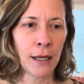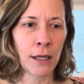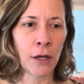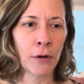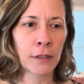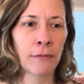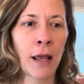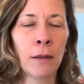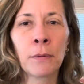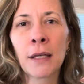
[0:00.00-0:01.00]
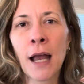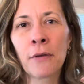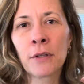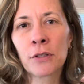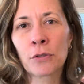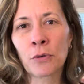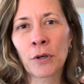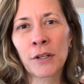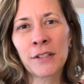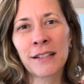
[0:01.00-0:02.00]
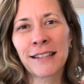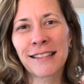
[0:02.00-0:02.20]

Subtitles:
it's available now in the stores.